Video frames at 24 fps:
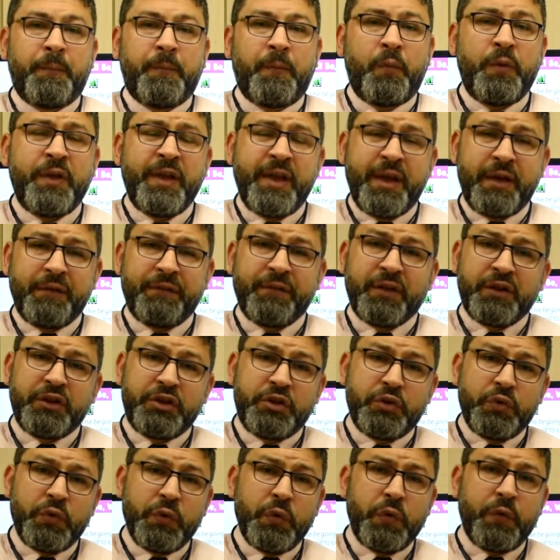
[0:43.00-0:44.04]
We have a
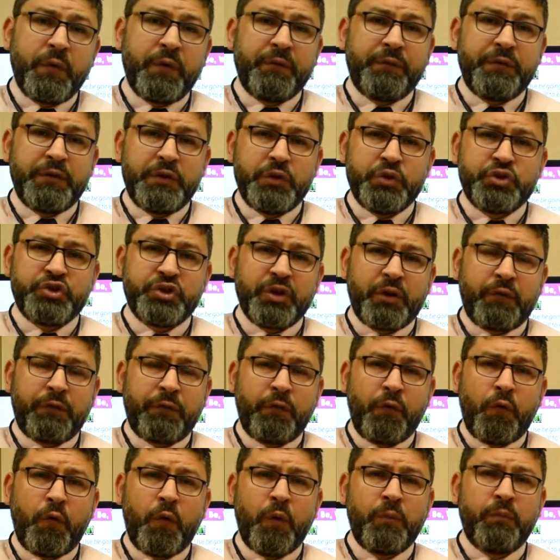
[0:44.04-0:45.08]
new future
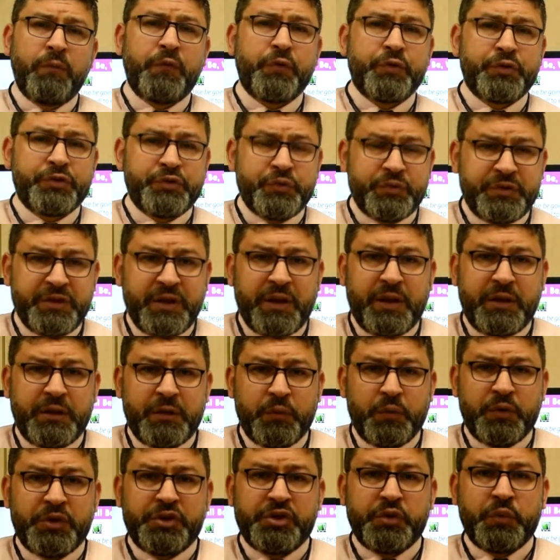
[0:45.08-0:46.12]
form for today,
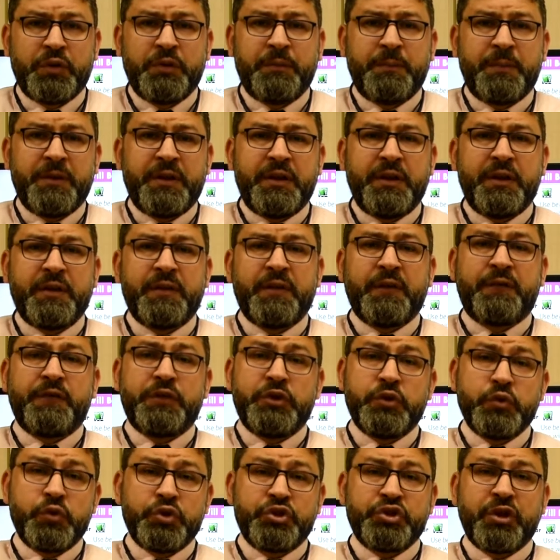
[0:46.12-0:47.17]
which will be the
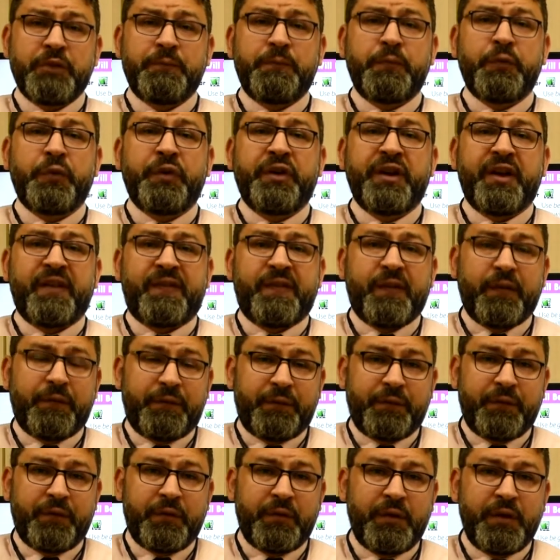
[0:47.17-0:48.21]
future progressive.
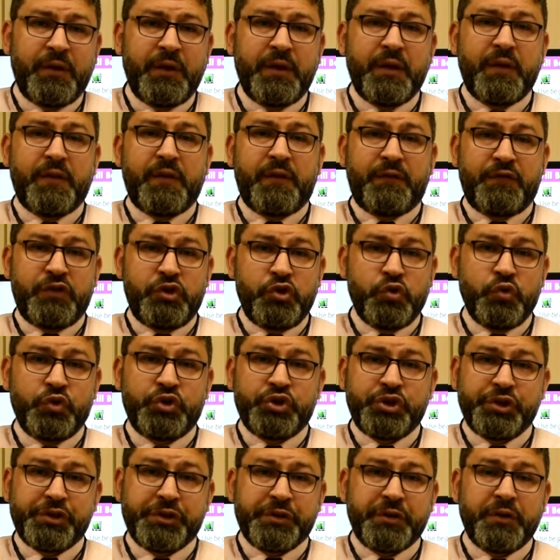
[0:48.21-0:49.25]
The
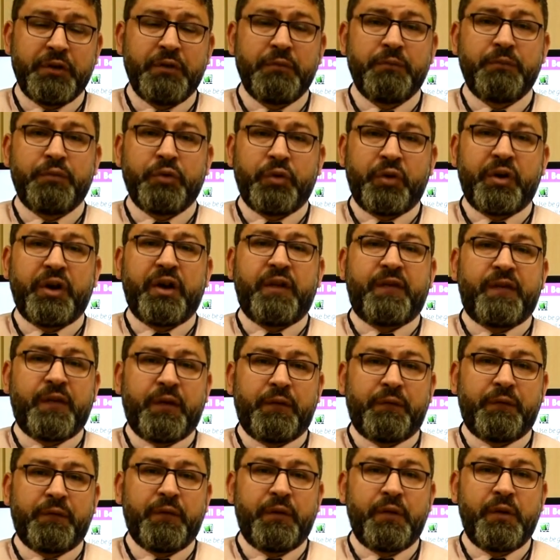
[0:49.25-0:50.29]
future progressive.
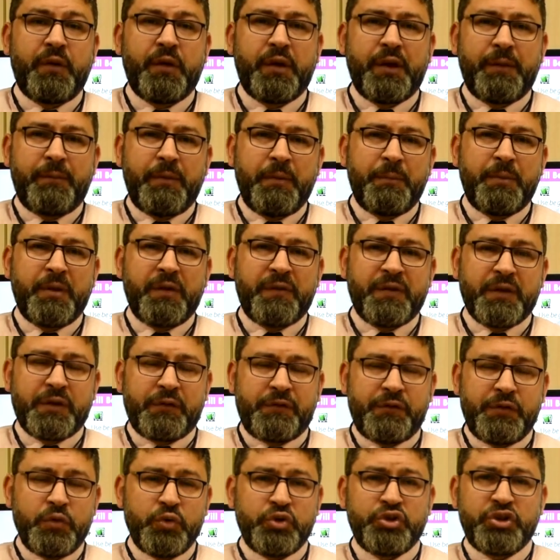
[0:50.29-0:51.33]
Remember that
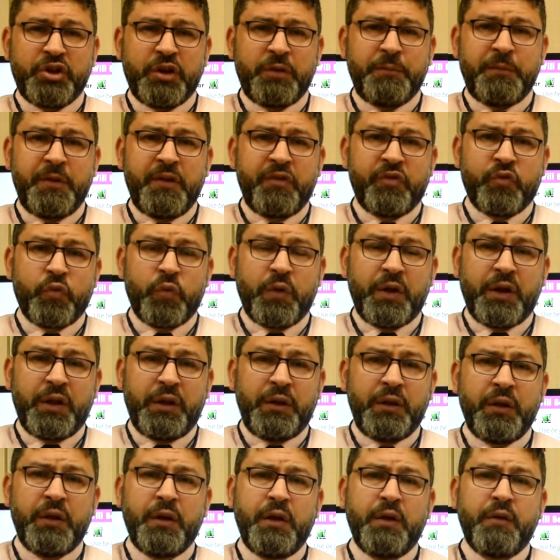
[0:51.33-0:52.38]
future means
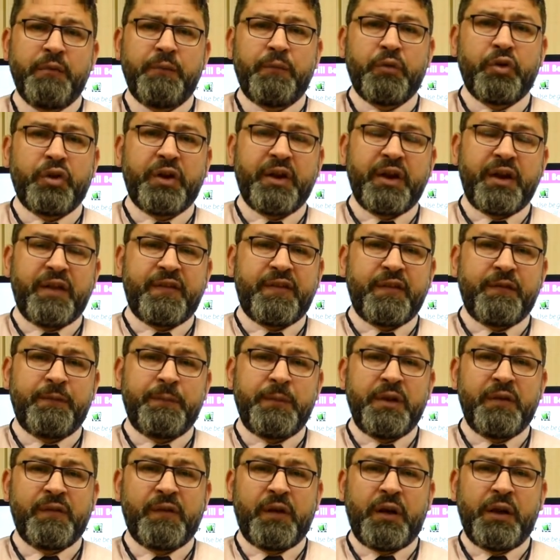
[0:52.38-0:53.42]
will, progressive
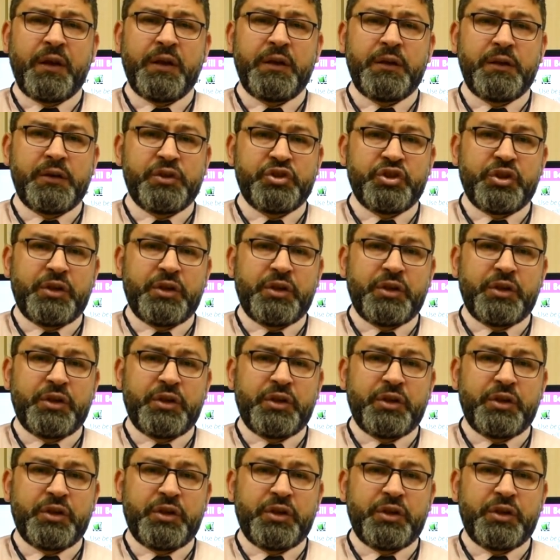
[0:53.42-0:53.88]
means ing.